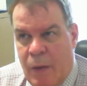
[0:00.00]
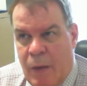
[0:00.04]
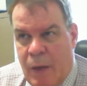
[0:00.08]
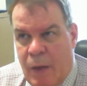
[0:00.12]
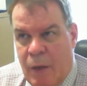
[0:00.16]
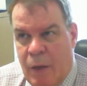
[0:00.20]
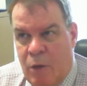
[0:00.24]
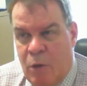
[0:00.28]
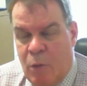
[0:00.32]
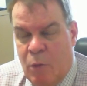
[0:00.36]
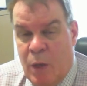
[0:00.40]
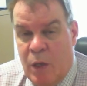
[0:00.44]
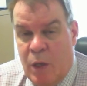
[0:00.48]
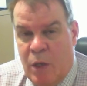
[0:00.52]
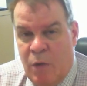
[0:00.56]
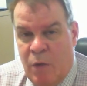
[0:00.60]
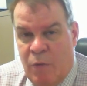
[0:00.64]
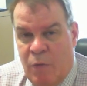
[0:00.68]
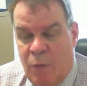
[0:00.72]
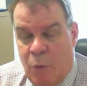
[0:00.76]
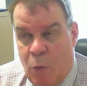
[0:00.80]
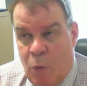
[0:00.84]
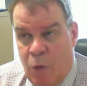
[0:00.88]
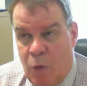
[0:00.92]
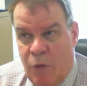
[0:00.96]
uh,
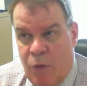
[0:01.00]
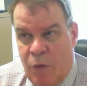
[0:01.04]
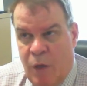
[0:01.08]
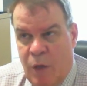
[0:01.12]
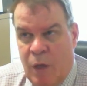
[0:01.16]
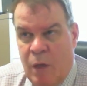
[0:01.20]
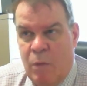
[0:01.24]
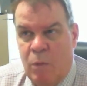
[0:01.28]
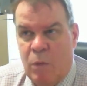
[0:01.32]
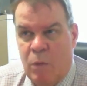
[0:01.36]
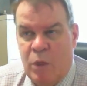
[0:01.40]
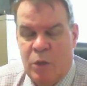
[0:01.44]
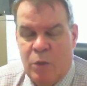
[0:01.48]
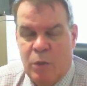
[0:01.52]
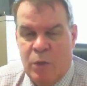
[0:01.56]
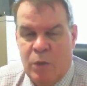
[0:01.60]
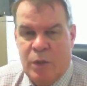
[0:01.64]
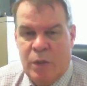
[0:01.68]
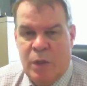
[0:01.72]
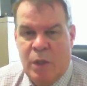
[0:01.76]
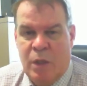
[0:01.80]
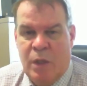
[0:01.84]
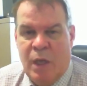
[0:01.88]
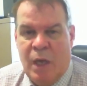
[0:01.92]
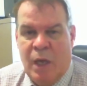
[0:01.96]
2014, which
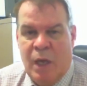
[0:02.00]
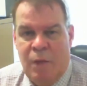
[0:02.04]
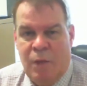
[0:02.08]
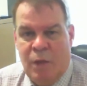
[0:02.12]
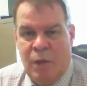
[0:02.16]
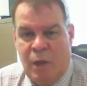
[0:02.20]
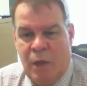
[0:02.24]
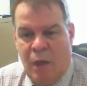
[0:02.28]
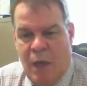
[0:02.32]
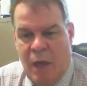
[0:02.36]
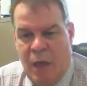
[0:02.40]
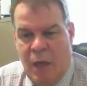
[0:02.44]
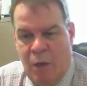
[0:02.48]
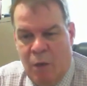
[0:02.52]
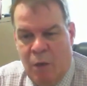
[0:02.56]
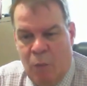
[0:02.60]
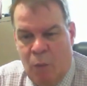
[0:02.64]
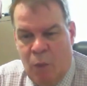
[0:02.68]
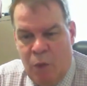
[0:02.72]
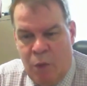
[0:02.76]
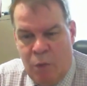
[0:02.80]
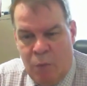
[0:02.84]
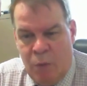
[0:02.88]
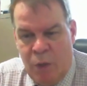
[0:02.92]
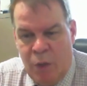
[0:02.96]
was the day that Hannah
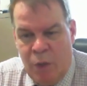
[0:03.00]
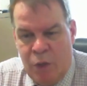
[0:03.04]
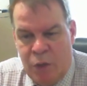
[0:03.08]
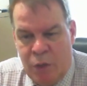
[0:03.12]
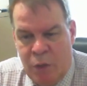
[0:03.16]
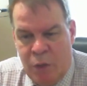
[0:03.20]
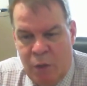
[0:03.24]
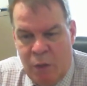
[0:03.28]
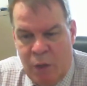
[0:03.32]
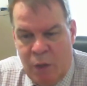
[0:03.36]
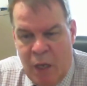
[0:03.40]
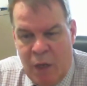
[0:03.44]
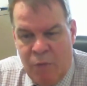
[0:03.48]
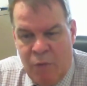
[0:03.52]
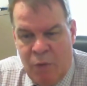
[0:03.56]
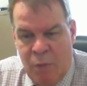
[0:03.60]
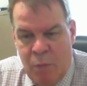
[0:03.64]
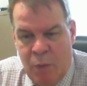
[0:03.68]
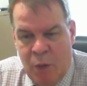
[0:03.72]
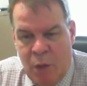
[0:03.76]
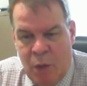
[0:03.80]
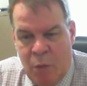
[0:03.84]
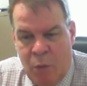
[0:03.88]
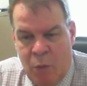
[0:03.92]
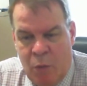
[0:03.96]
Witheridge and David
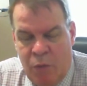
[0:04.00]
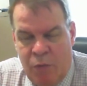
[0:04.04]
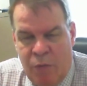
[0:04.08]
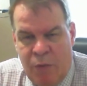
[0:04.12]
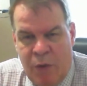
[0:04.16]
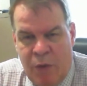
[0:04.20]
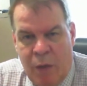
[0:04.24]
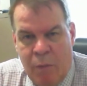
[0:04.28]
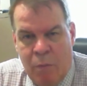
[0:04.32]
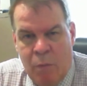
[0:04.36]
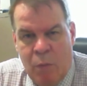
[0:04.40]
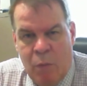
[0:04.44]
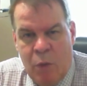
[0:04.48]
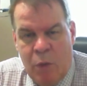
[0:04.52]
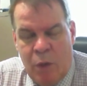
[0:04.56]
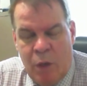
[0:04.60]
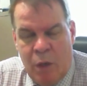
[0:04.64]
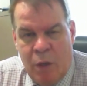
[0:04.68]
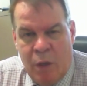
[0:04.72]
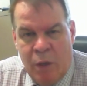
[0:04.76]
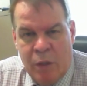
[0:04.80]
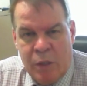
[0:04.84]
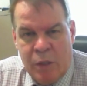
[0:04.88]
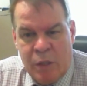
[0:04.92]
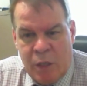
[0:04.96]
Miller were found murdered
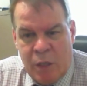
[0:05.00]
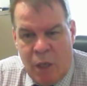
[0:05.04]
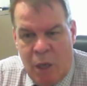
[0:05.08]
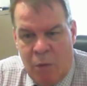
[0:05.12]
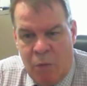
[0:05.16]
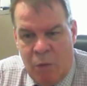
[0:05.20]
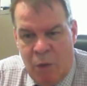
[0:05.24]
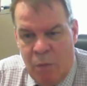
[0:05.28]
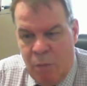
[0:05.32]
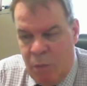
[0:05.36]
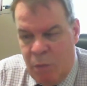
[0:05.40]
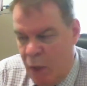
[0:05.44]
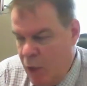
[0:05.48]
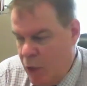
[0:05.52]
on Sairee mm-hmm.